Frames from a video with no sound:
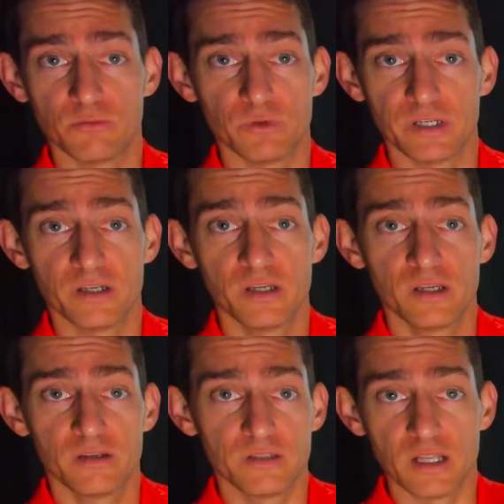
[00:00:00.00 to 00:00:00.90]
that were,
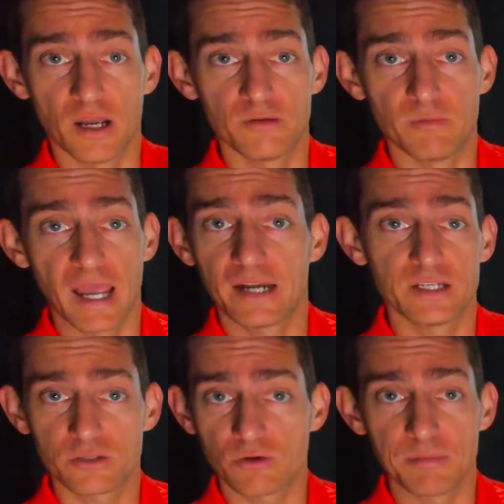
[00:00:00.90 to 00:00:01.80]
you know, had a
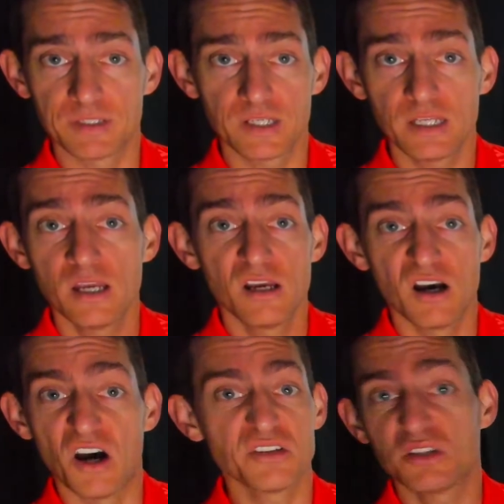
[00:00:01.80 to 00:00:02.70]
discrepancy.
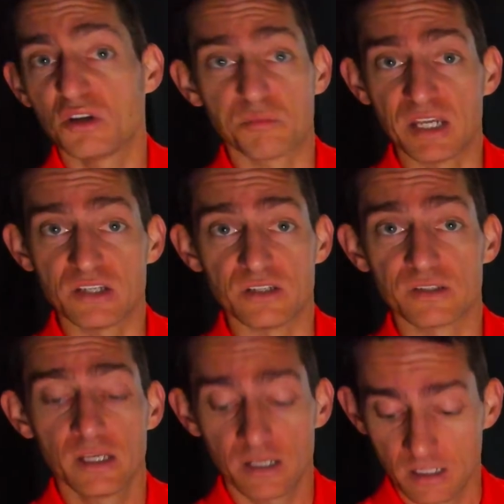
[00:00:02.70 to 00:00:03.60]
I just took
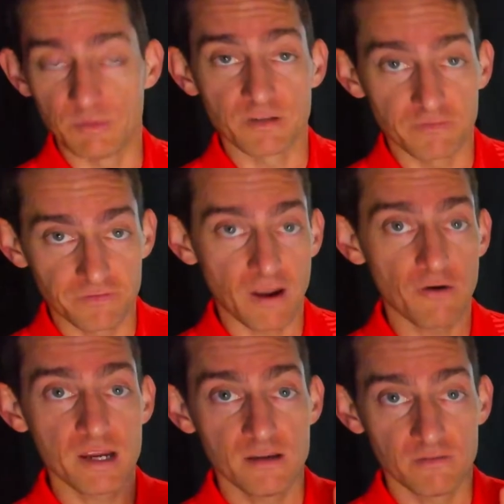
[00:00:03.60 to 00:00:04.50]
pictures. It was a
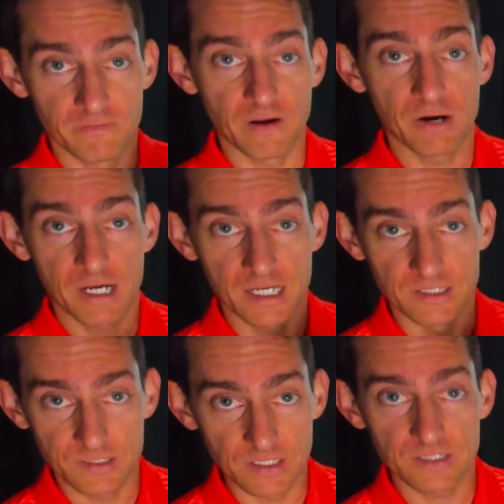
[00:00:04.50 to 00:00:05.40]
very, very
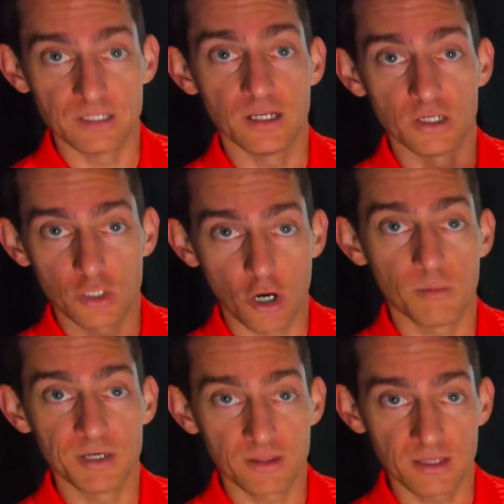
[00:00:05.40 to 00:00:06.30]
consistent and
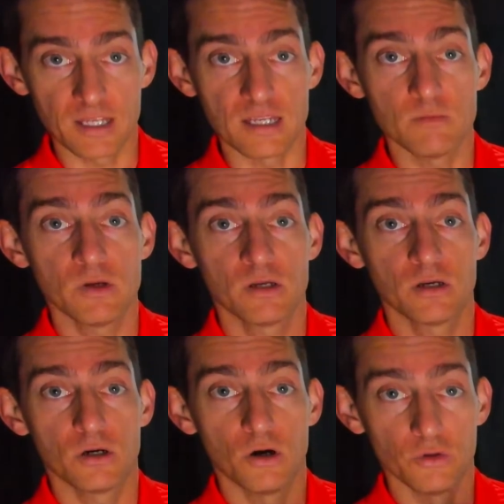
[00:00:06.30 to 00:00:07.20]
common theme
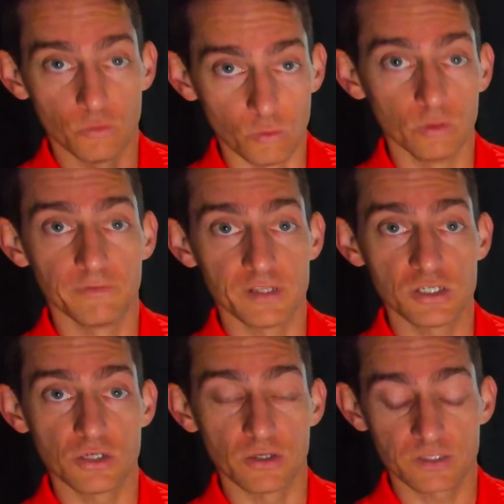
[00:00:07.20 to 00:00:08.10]
on all of these
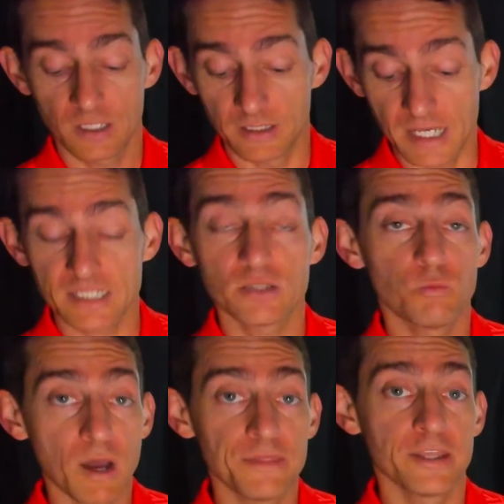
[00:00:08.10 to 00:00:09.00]
shots. That's the
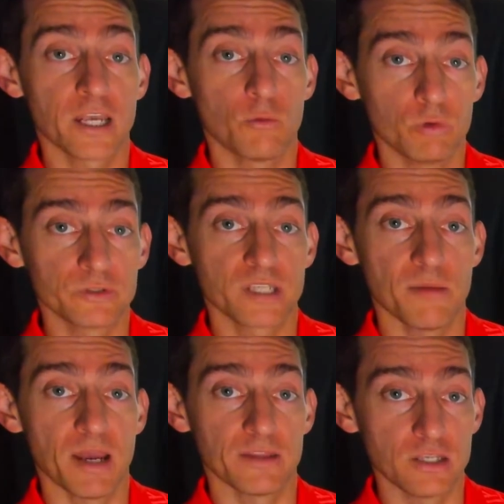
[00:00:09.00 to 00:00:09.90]
one thing I will say
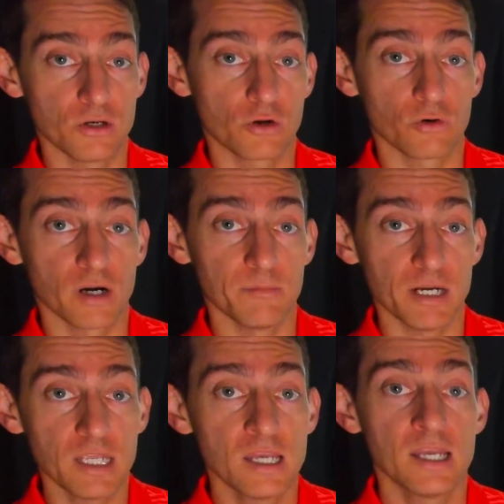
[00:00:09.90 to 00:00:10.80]
about the Uneekor Eye
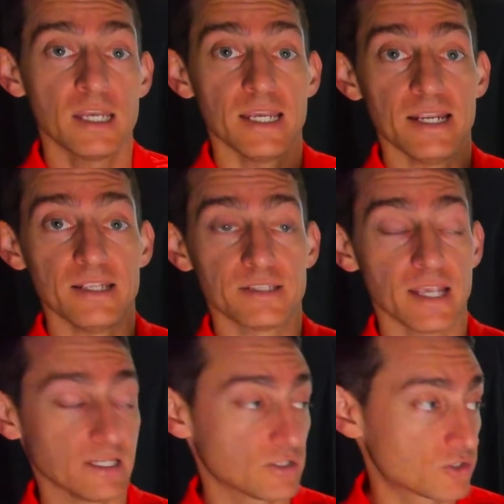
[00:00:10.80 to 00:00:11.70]
Mini. It is
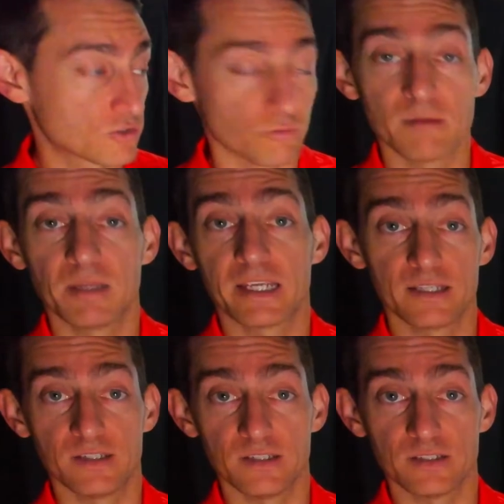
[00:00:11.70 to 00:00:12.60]
extremely
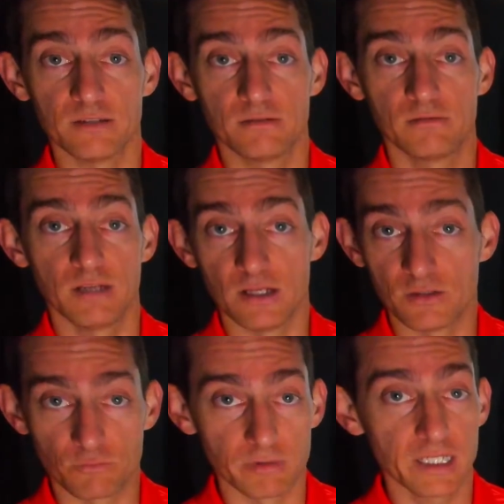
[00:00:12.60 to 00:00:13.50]
consistent. It
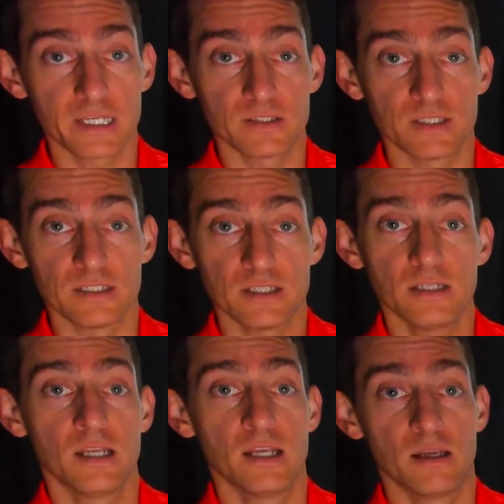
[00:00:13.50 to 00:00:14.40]
is really
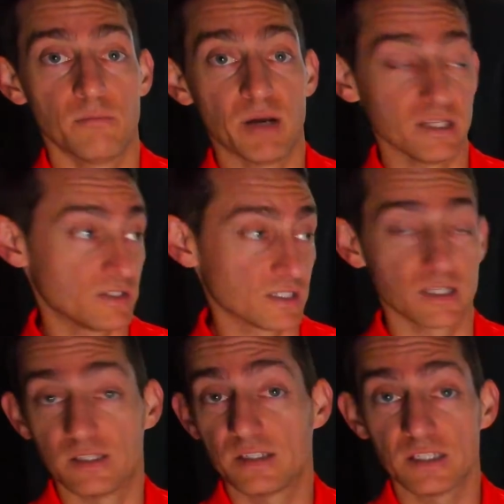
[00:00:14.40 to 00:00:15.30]
consistent, but it's just
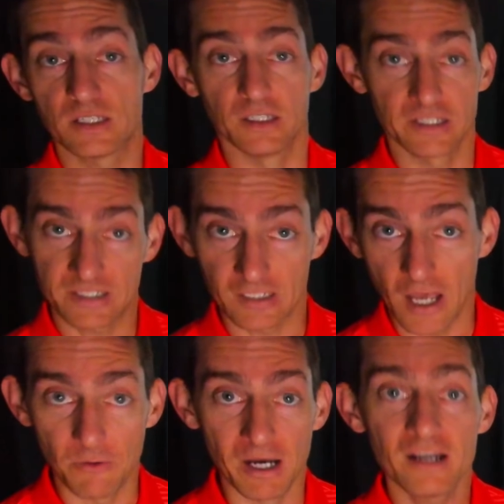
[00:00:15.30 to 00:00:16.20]
consistently
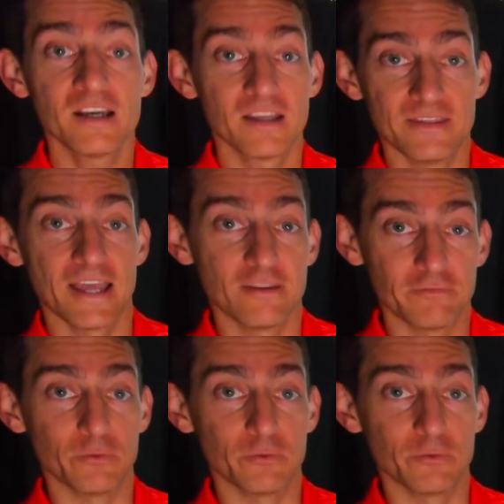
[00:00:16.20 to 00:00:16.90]
slower than the